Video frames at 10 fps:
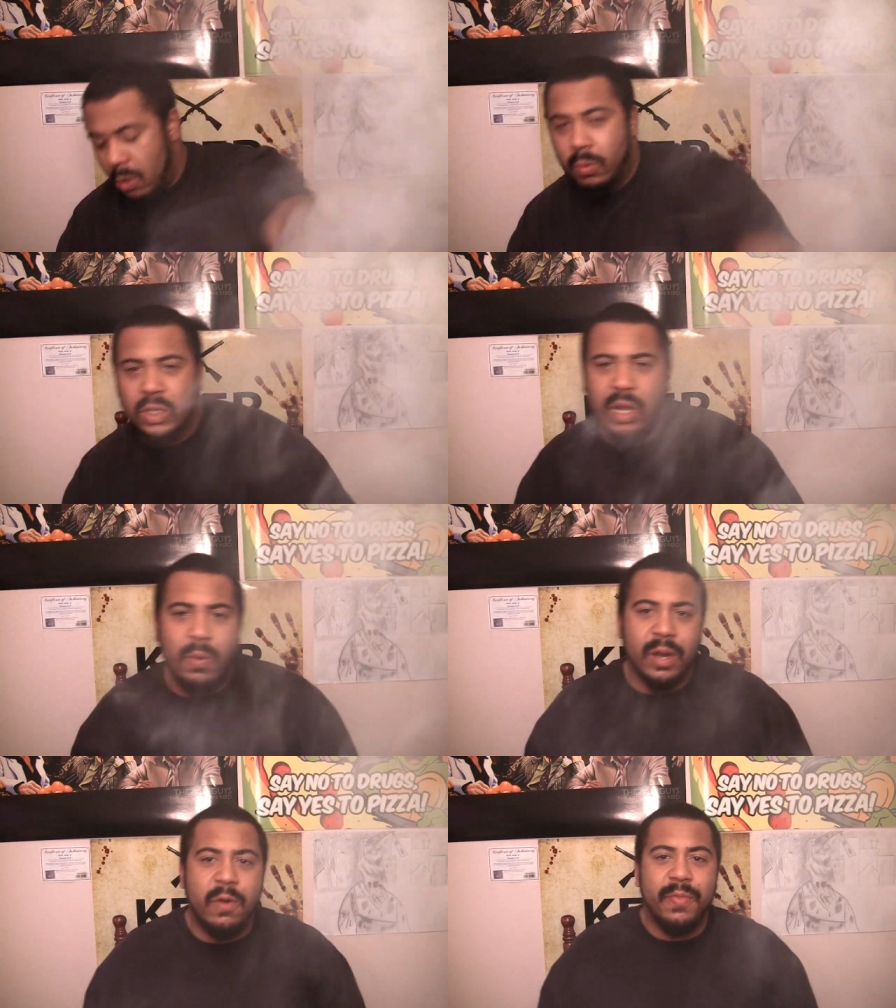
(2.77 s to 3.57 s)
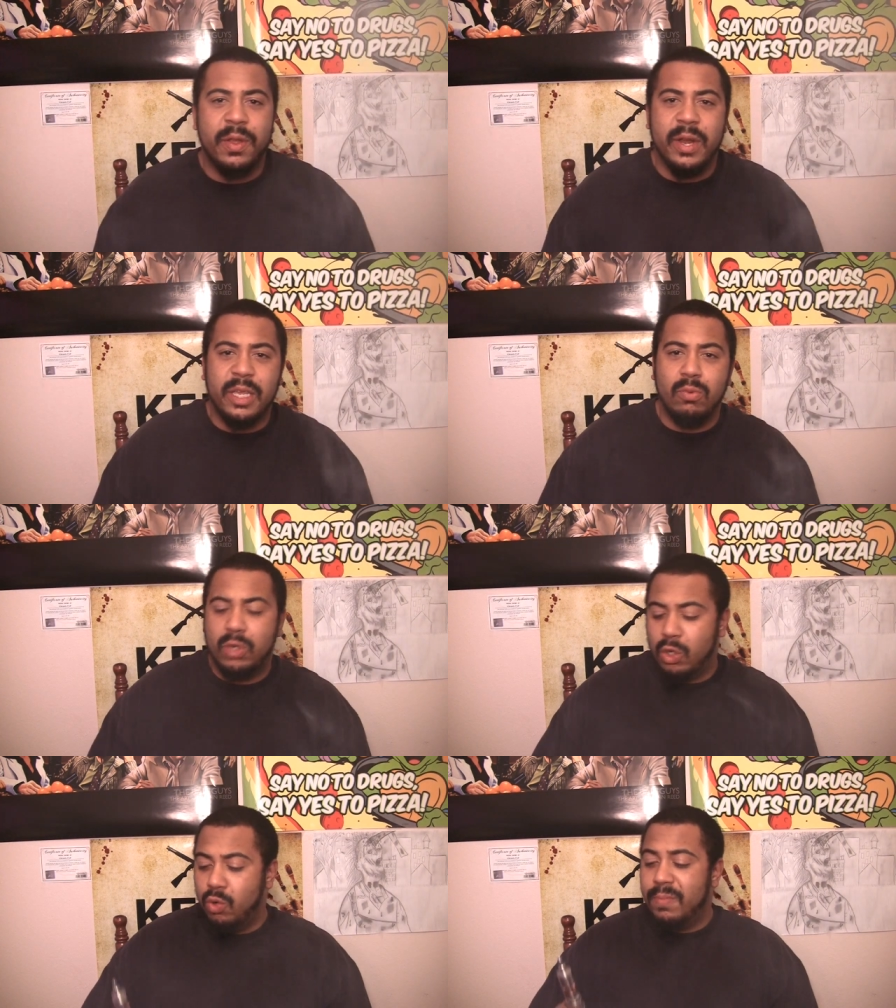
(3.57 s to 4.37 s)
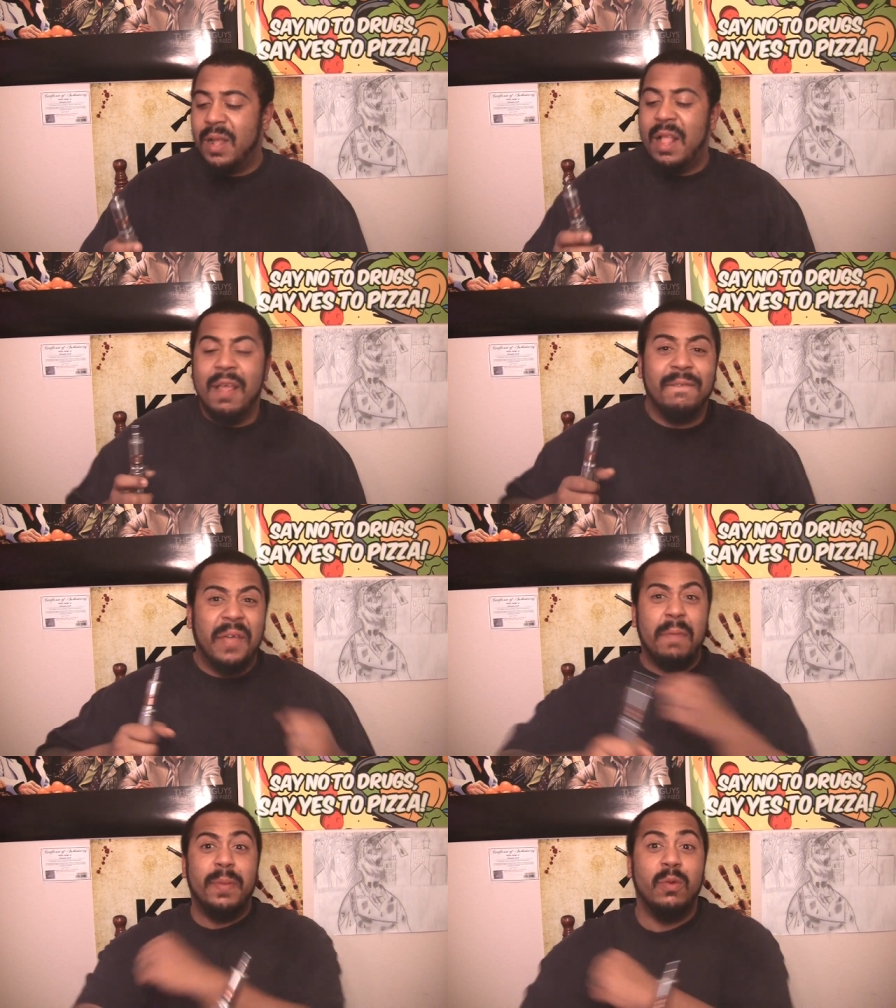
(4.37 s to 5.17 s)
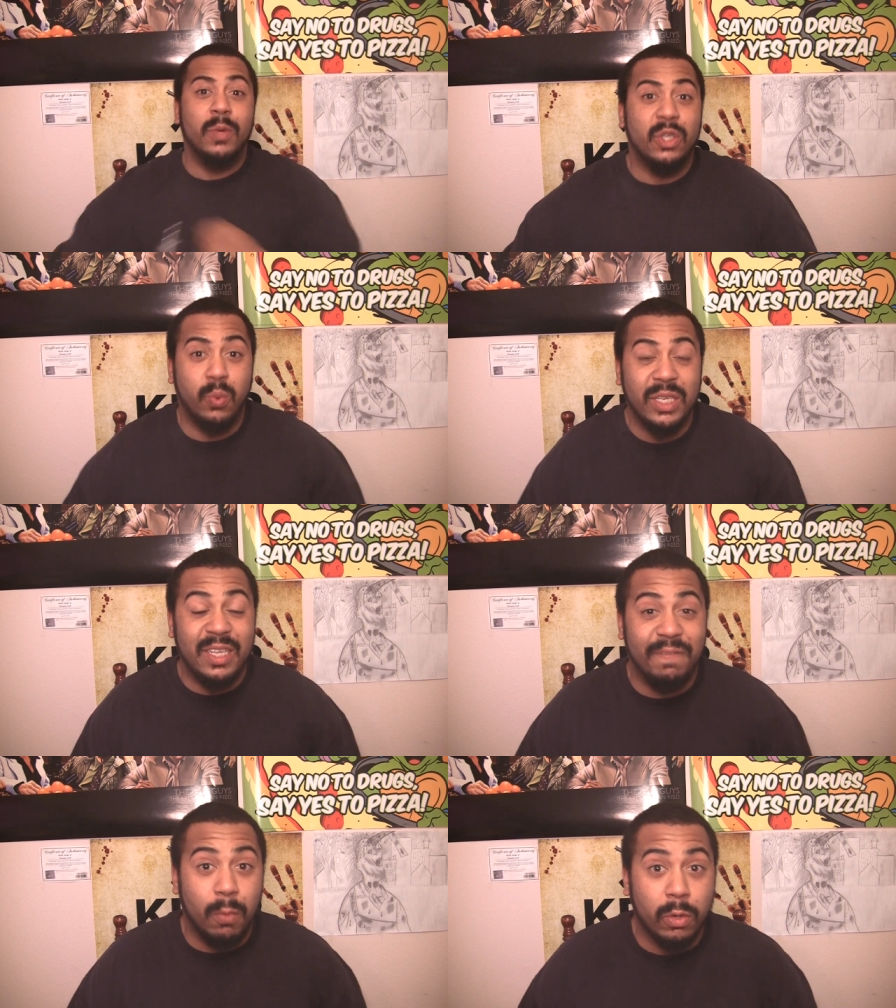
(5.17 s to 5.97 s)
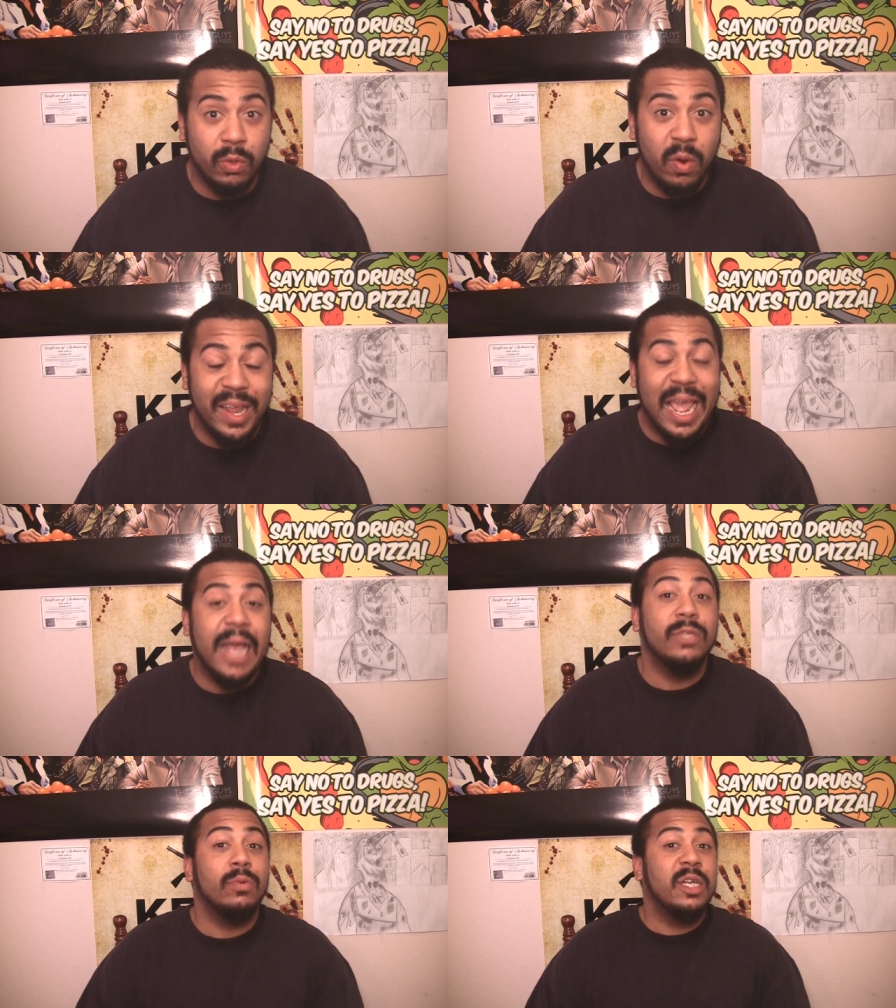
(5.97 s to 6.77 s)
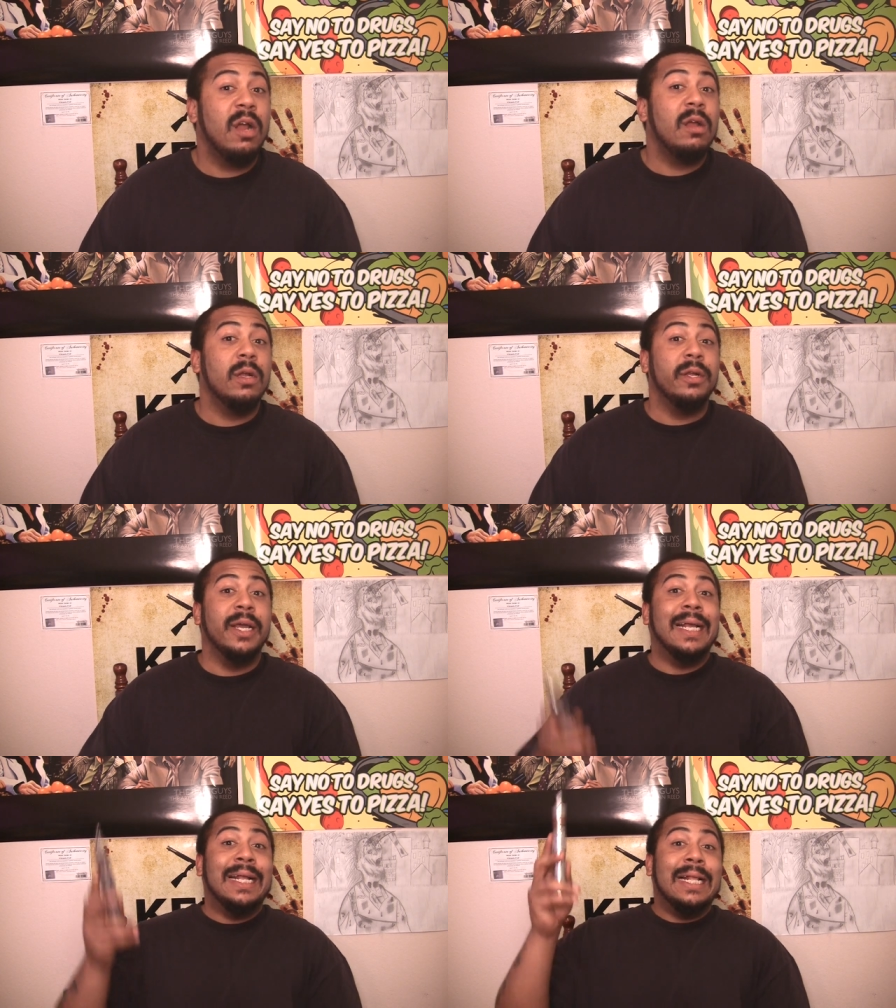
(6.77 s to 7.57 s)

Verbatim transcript: What's going on there, YouTube? Vaping with Twisted420 has returned.